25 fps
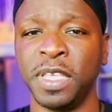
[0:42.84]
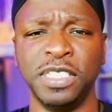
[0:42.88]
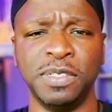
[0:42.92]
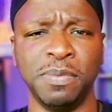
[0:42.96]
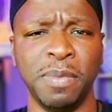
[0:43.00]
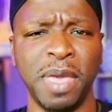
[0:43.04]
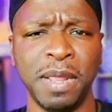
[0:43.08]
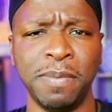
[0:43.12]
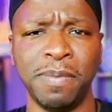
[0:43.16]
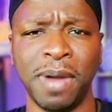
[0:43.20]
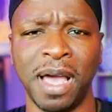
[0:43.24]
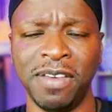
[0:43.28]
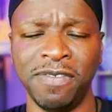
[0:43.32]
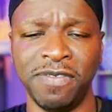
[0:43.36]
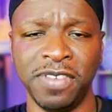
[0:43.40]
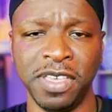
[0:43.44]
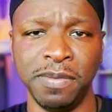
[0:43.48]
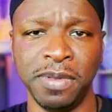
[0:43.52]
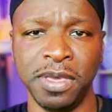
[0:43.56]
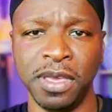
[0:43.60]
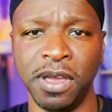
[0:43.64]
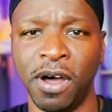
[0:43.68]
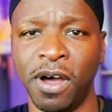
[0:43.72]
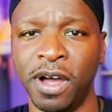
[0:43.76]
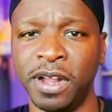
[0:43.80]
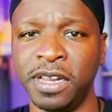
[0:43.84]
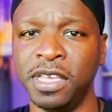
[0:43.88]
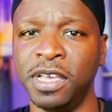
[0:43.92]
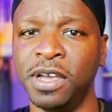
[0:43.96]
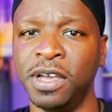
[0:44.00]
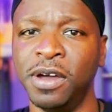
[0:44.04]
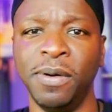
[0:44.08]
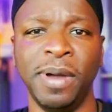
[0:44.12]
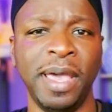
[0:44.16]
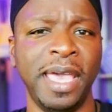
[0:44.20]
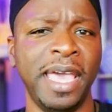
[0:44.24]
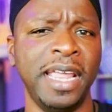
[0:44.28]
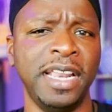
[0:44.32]
is made by VB
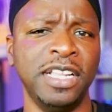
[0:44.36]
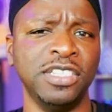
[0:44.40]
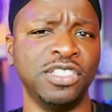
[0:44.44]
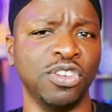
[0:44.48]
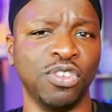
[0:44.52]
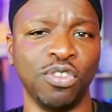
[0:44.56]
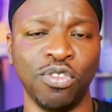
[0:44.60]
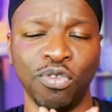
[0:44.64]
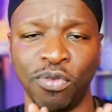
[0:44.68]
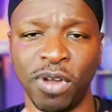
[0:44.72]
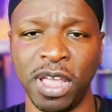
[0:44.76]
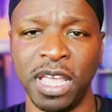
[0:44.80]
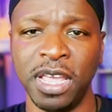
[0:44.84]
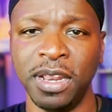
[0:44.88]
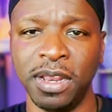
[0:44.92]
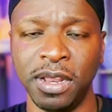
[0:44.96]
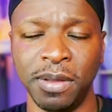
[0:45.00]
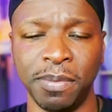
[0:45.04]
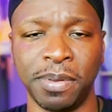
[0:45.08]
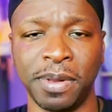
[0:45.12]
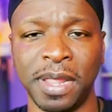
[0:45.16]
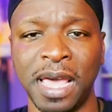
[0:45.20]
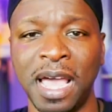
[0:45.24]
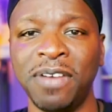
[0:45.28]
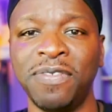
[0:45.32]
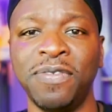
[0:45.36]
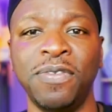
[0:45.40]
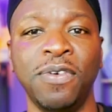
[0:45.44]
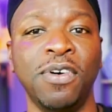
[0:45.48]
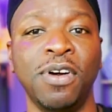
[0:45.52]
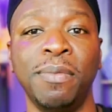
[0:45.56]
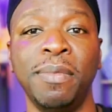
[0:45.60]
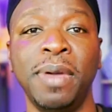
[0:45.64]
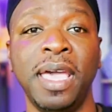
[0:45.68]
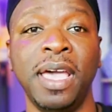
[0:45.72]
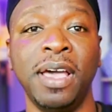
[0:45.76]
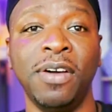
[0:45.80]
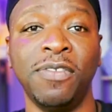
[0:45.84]
Audio and it's a great
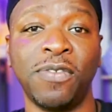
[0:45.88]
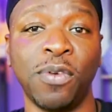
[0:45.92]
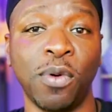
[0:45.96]
platform